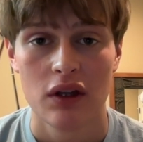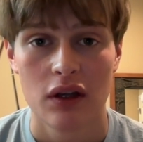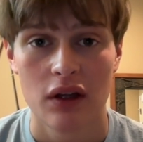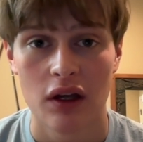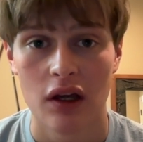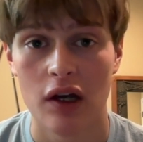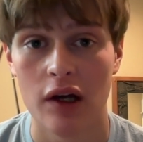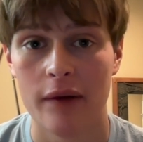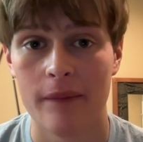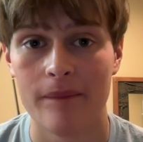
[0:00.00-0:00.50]

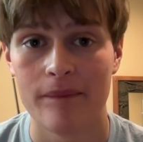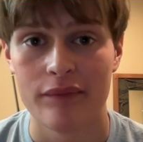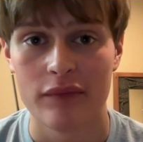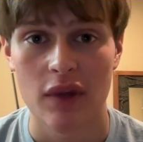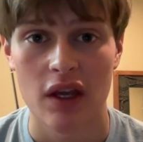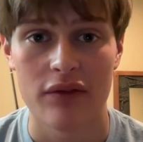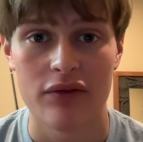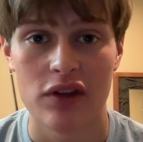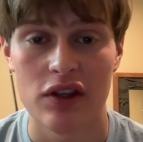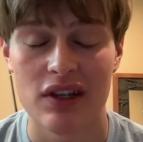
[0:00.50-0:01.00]

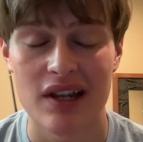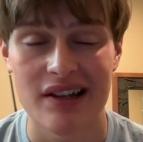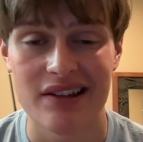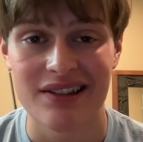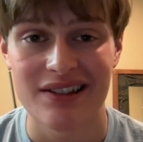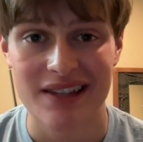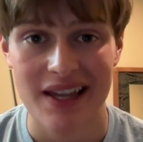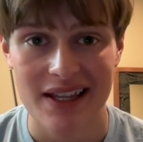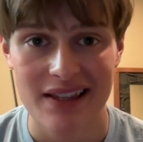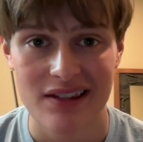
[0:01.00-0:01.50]
of the United
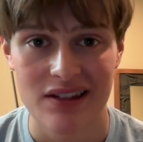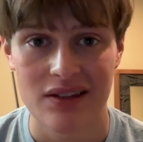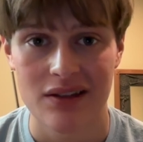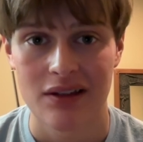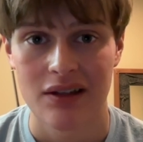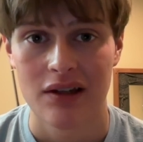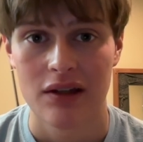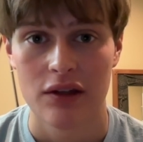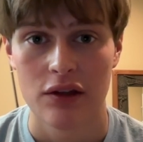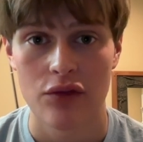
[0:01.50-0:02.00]
States,
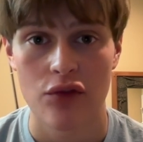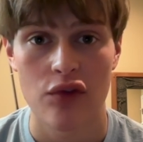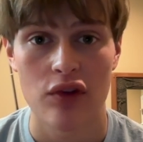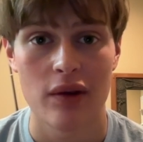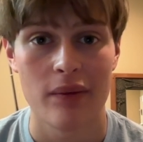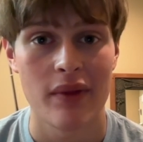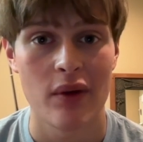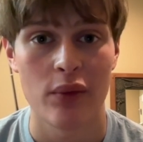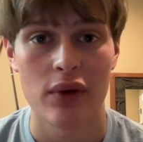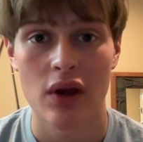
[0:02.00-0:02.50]
the
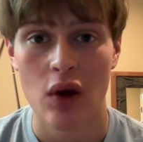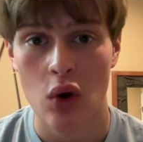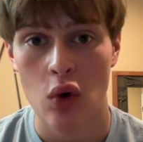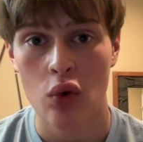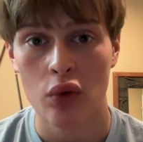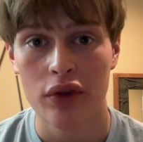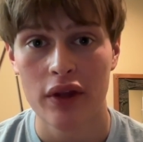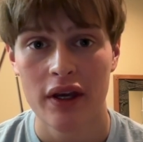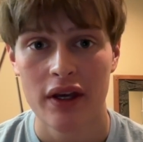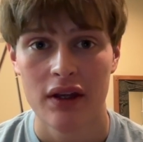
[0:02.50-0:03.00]
freedom that we
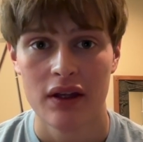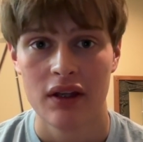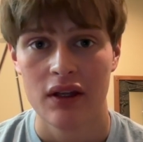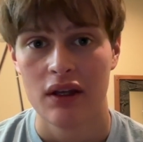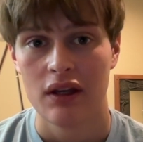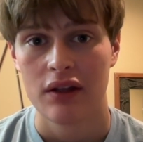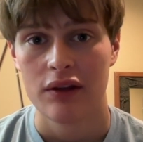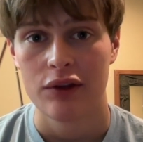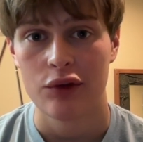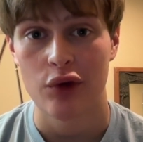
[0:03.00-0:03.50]
hold,
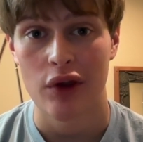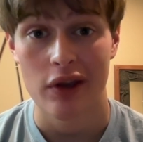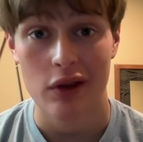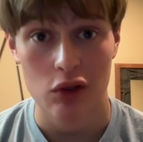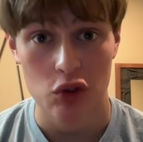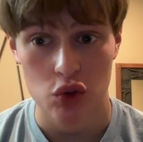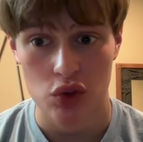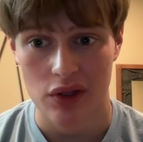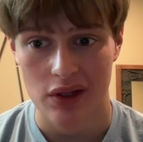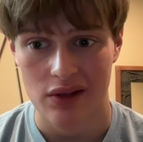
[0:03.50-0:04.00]
the great
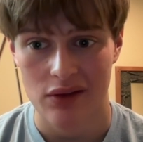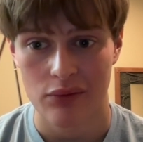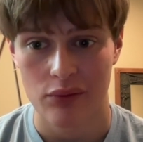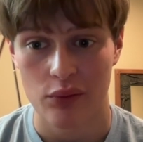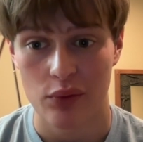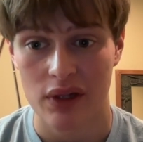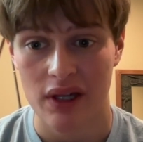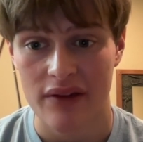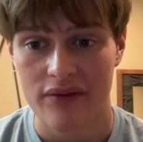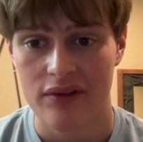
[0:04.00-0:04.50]
country that
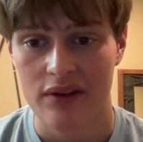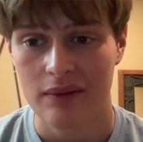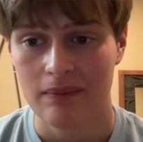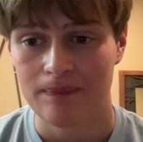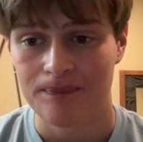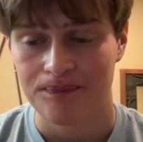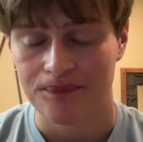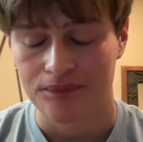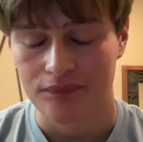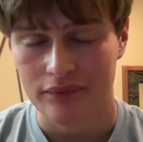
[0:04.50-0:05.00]
we live in.
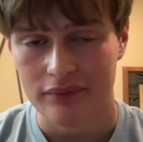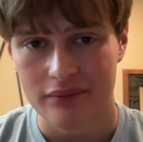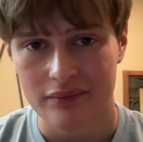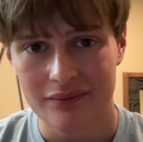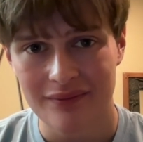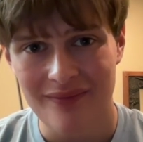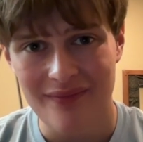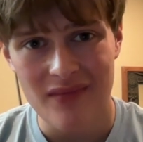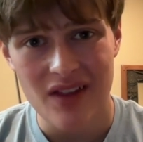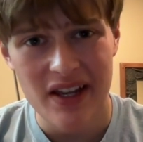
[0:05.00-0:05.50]

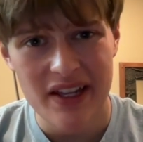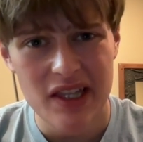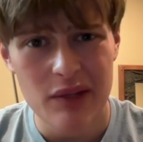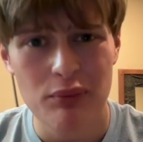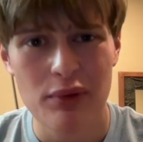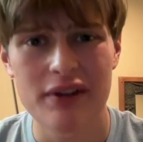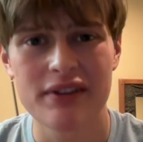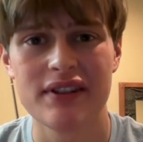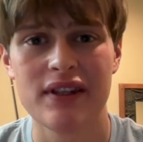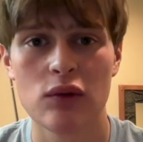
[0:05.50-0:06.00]
And the
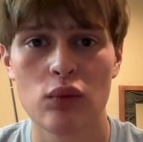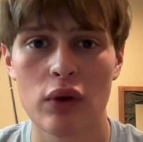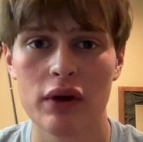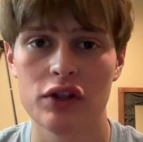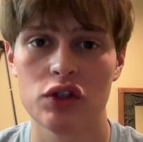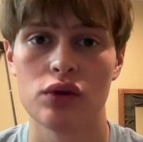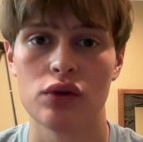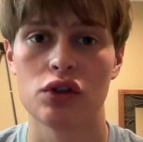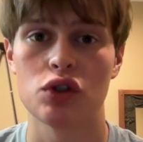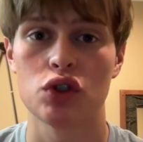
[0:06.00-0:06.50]
president works
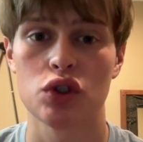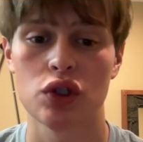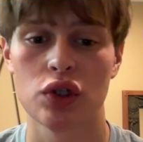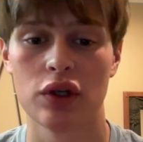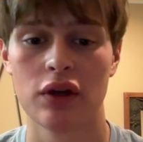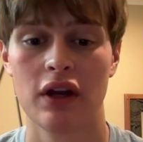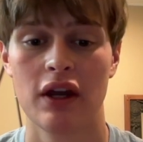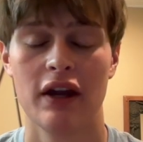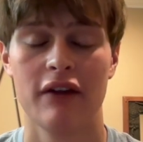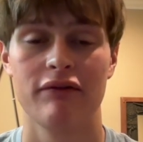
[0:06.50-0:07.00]
to
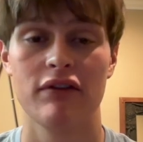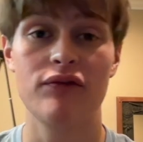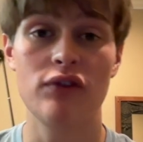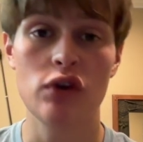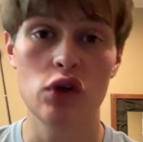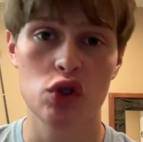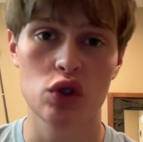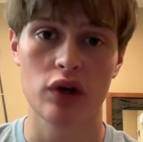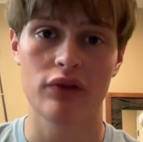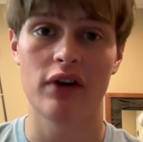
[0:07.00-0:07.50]
ensure the
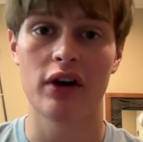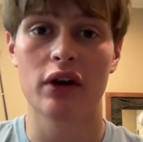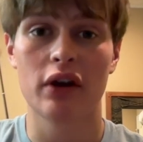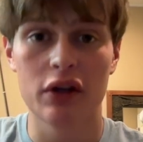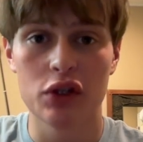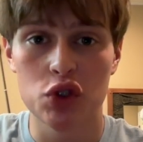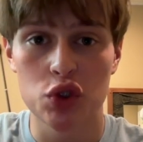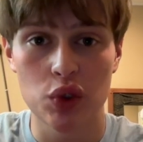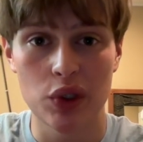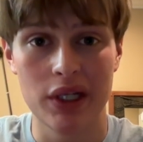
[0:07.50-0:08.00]
future of our
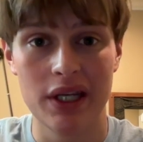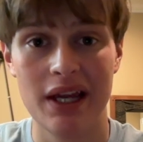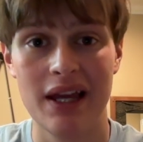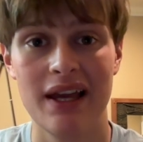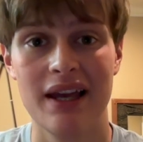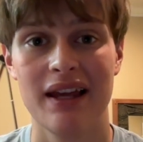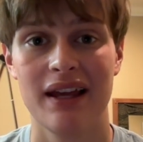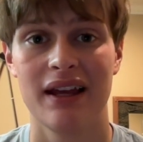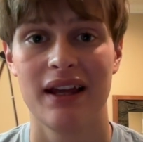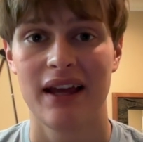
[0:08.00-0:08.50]
country
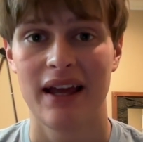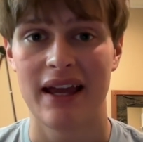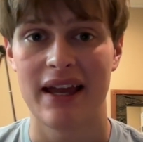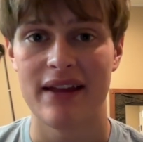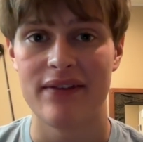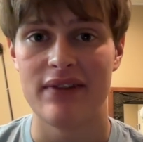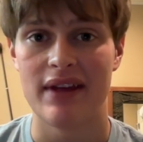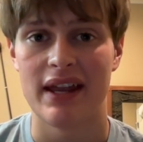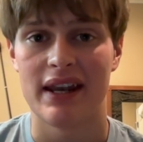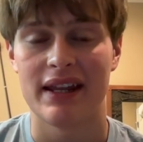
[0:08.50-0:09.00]

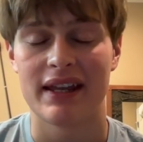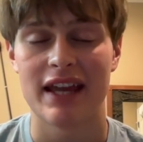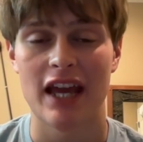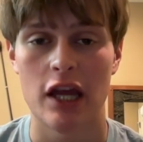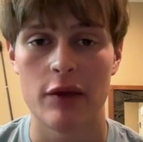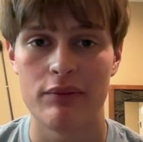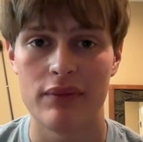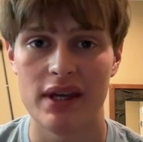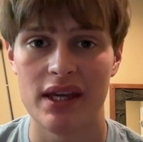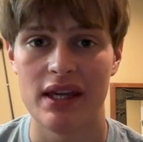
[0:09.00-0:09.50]
and that it
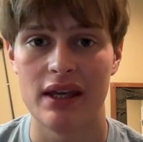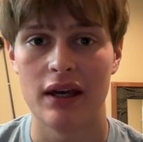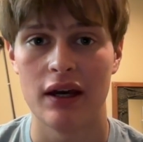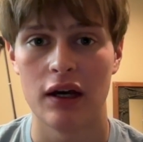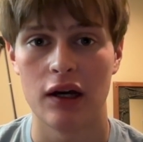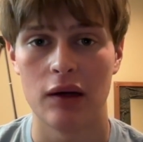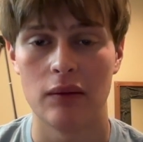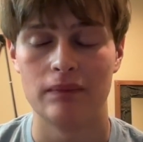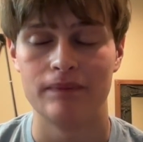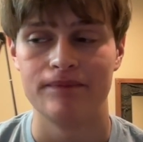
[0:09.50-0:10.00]
can be
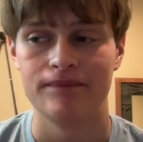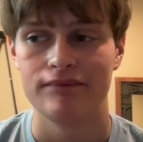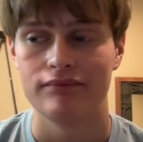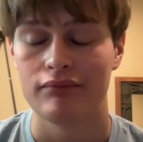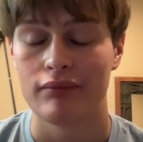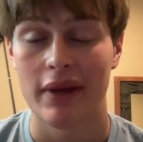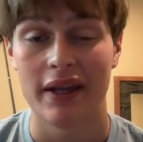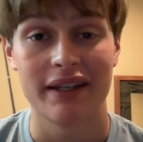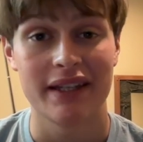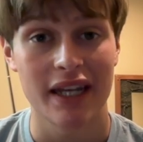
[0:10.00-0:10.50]

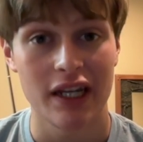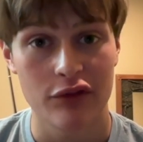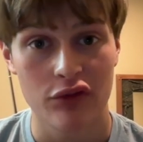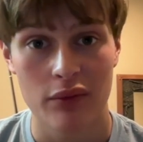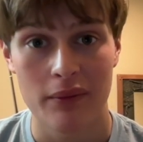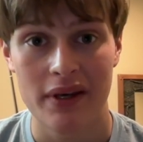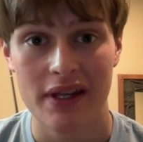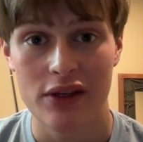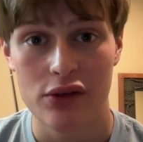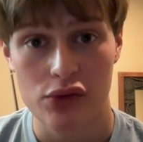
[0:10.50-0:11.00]
maintained for
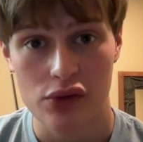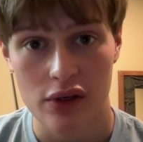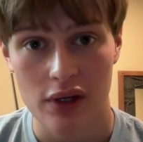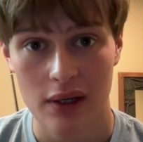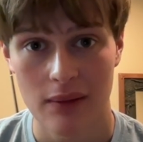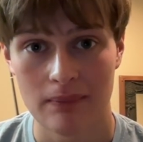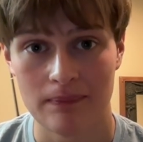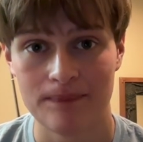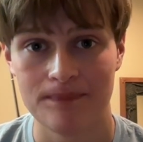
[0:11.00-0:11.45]
many years to come.